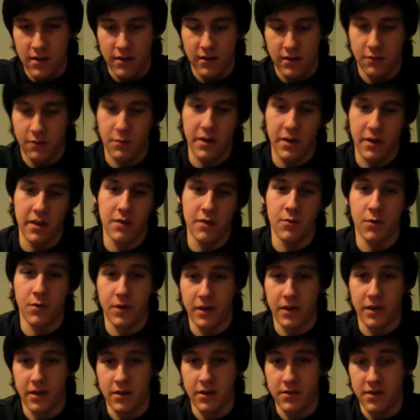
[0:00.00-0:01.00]
the way you
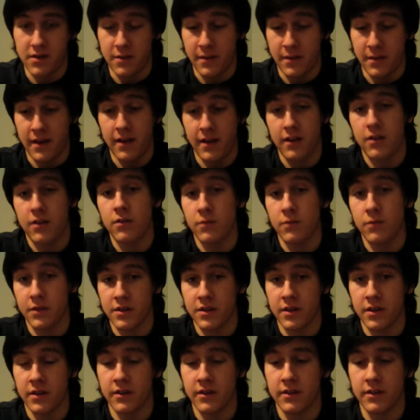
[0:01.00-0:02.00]
already use your Mac,
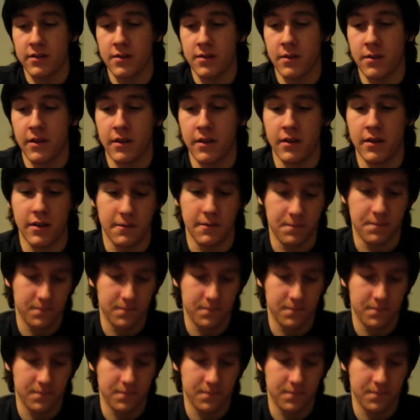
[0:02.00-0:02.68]
which I think is quite good.